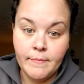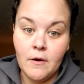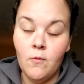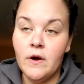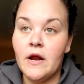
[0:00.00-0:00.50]

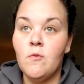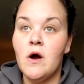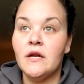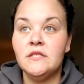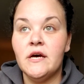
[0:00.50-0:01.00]
but what I
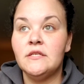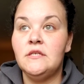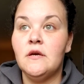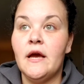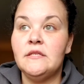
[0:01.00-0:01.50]
want to talk
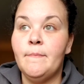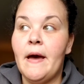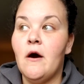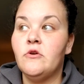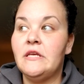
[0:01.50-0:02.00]
to you guys
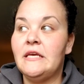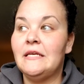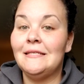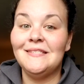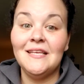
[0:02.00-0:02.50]
about
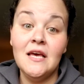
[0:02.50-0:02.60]
is